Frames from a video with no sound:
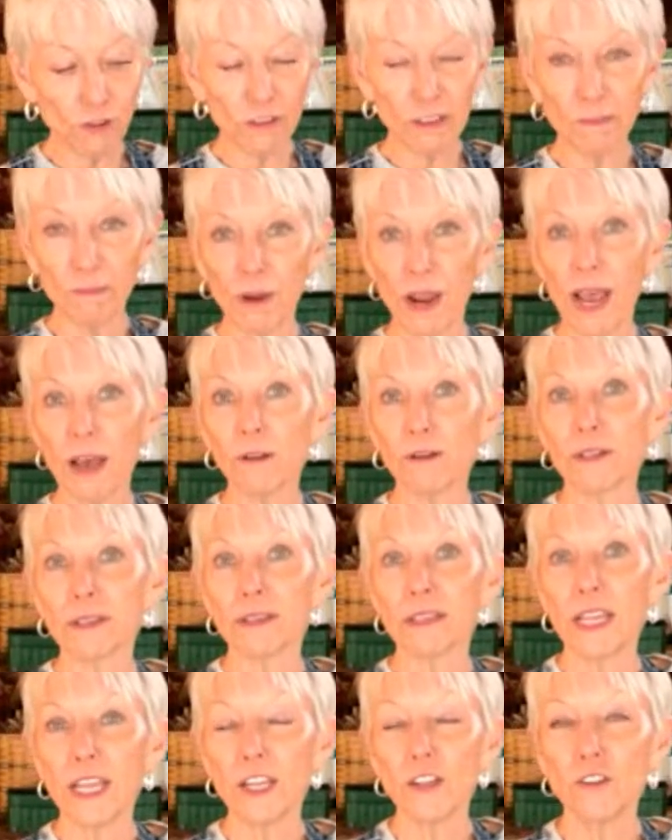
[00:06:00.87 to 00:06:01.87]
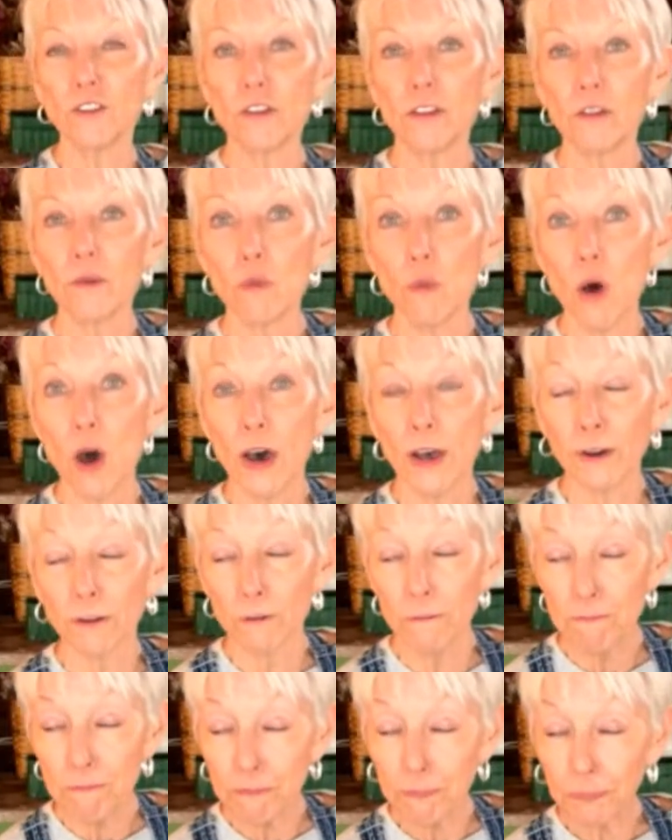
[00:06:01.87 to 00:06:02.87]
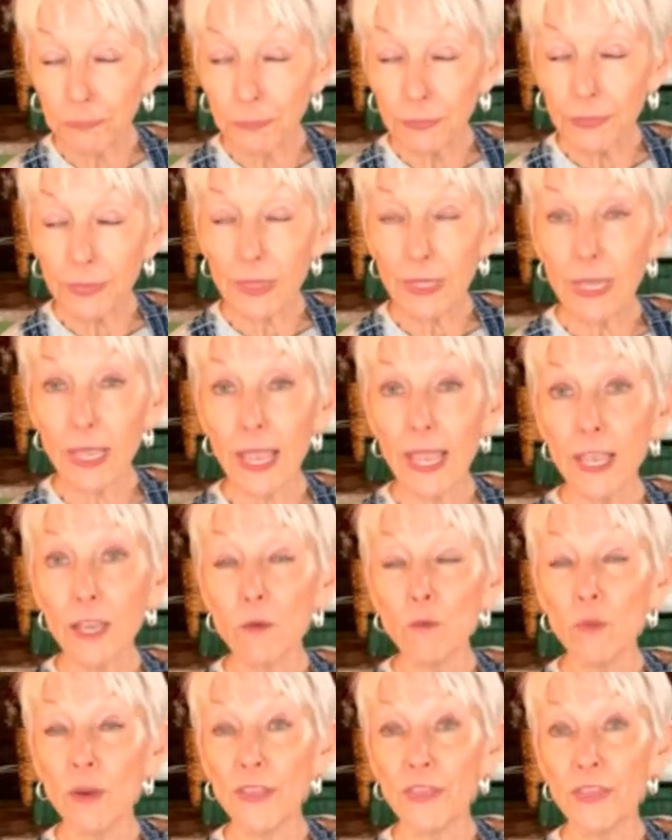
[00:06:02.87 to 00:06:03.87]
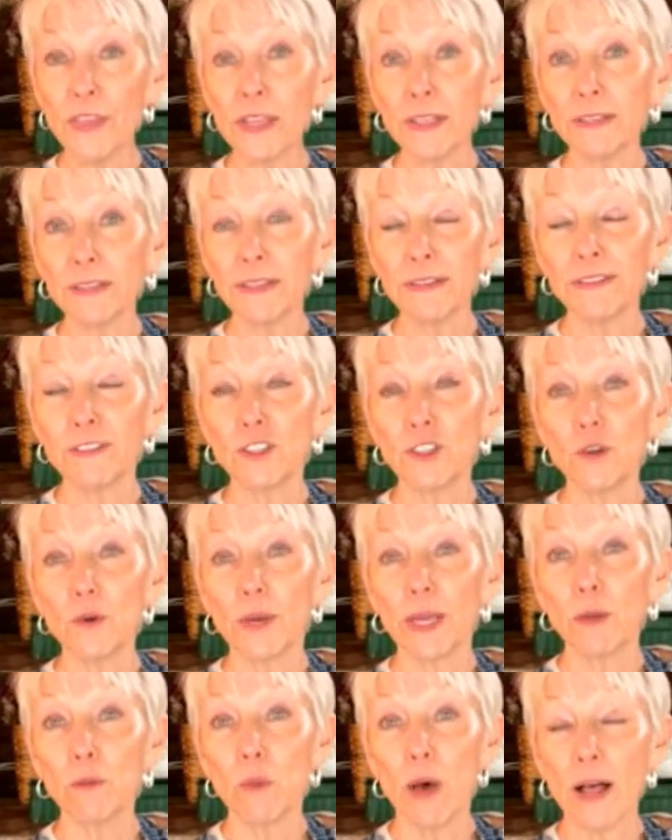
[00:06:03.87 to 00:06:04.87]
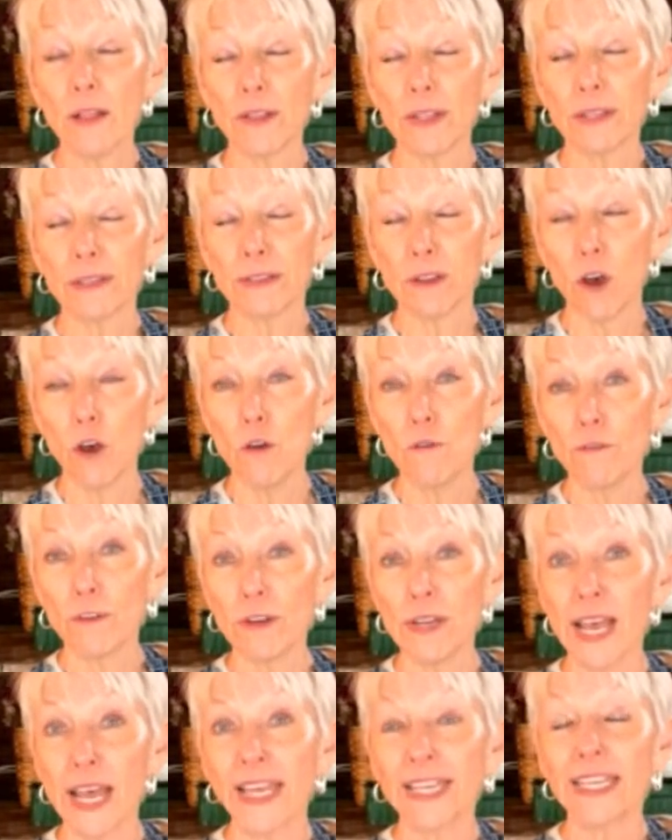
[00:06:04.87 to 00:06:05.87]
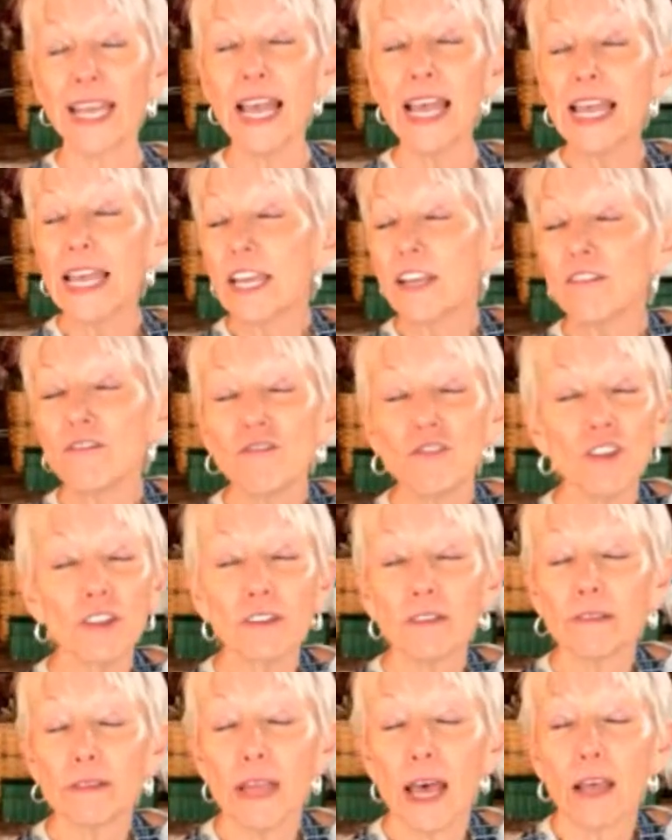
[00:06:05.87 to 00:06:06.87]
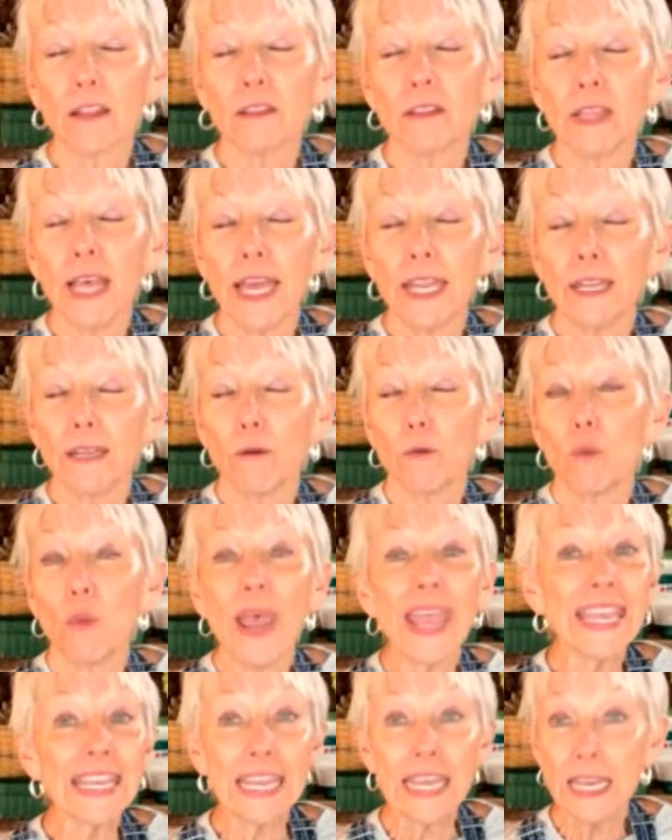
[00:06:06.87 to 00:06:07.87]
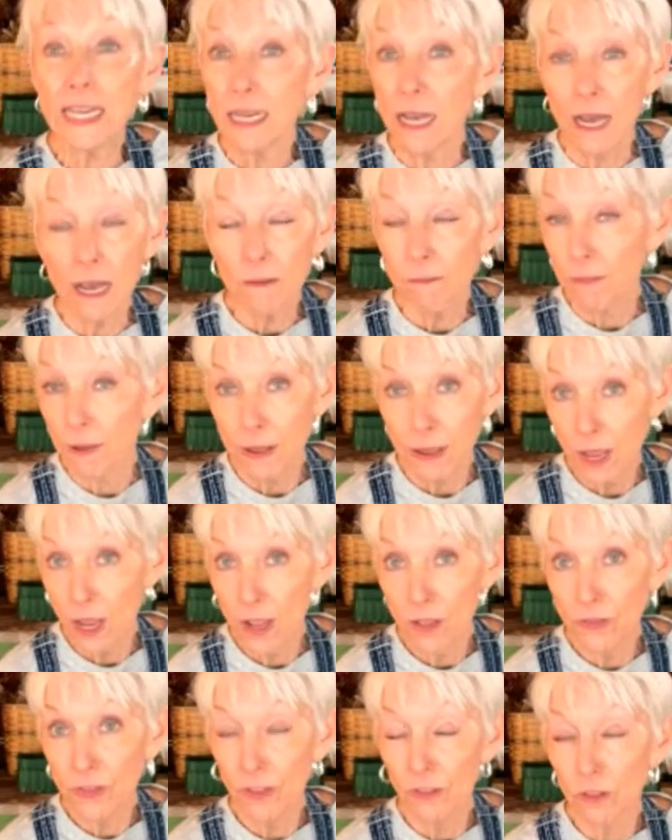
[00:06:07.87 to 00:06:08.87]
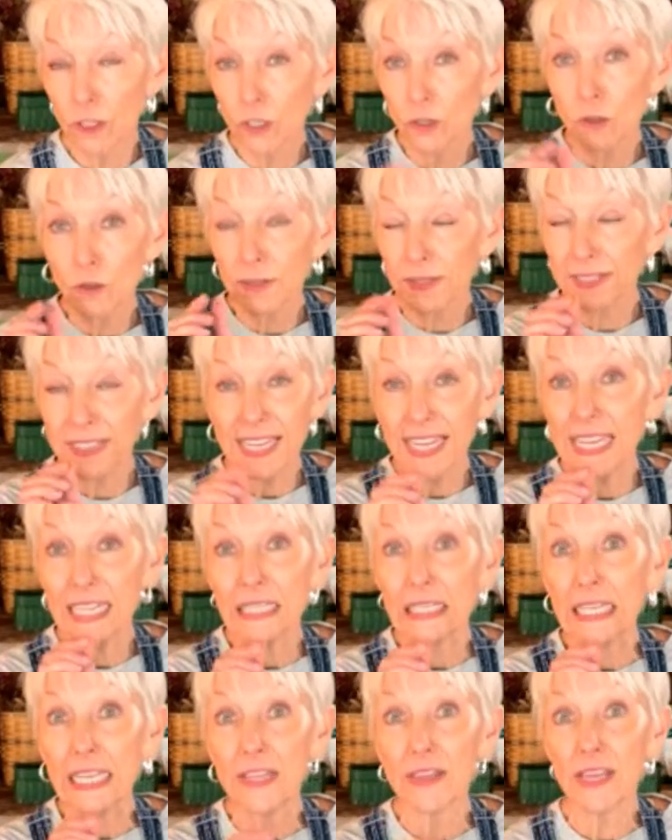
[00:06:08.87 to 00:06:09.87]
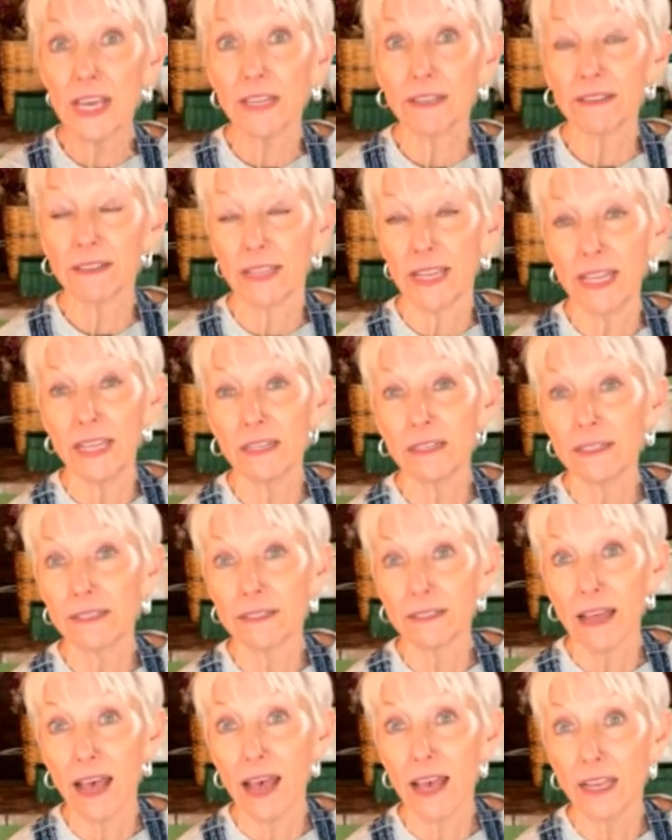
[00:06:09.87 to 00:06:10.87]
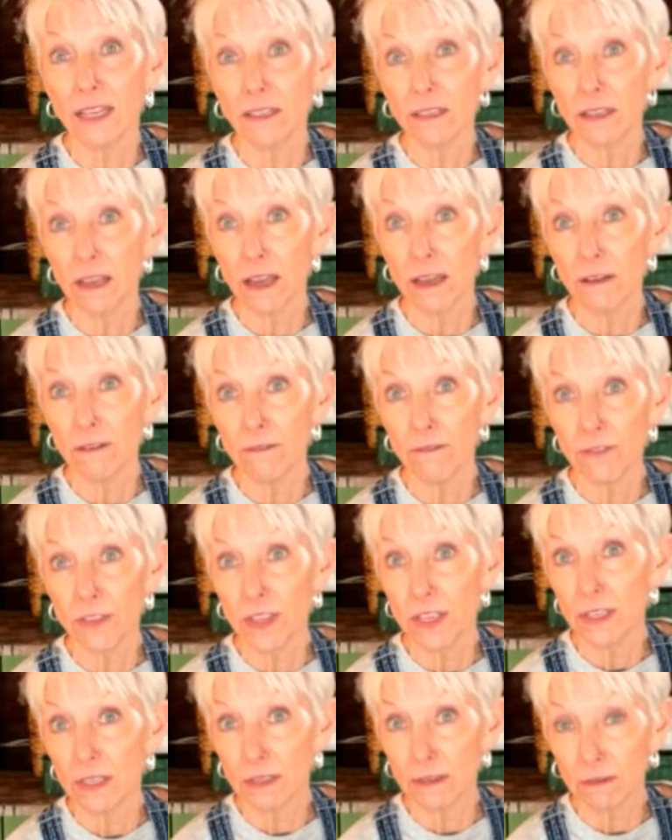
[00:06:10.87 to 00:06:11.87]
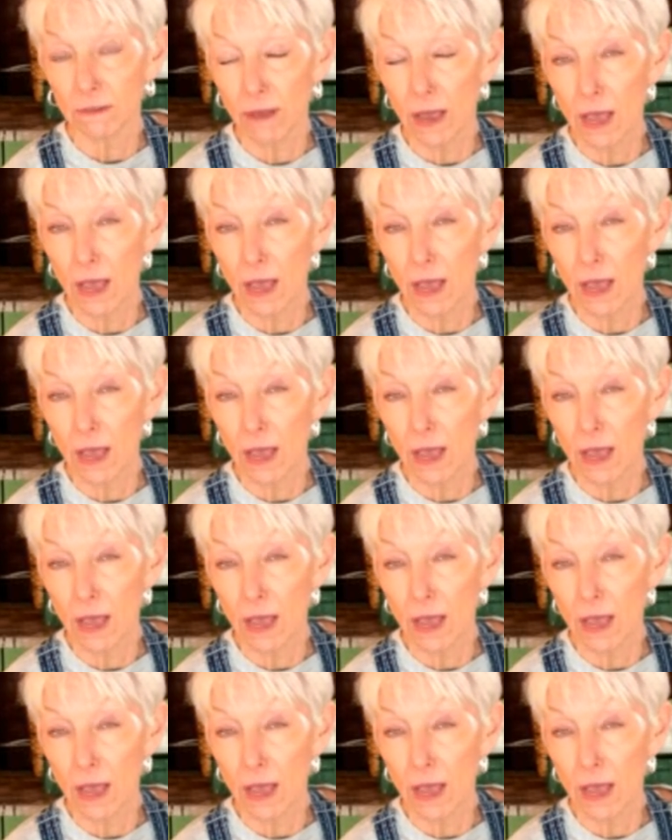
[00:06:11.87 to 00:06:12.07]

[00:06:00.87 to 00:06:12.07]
sprouts into the water, and what this is doing while it's overnight is just waking up the little seedling that's inside of the